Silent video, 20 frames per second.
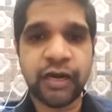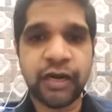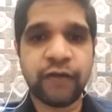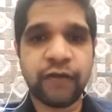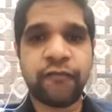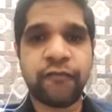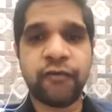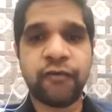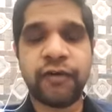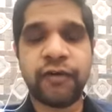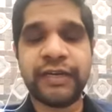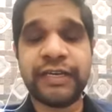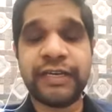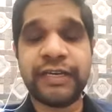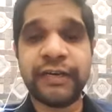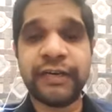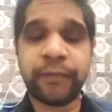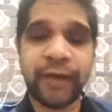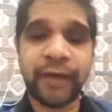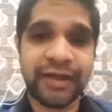for
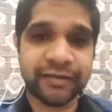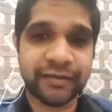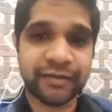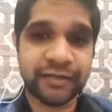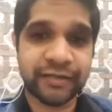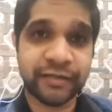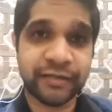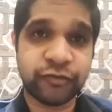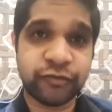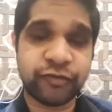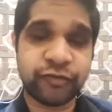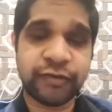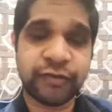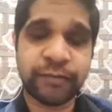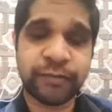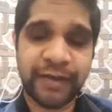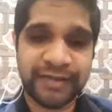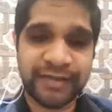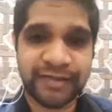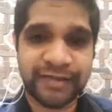year 12
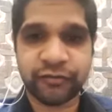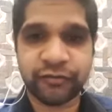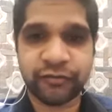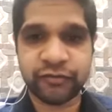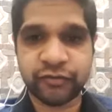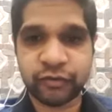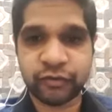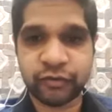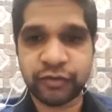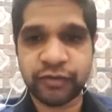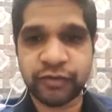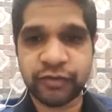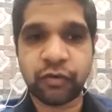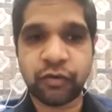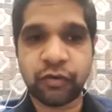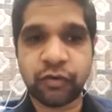pass out students.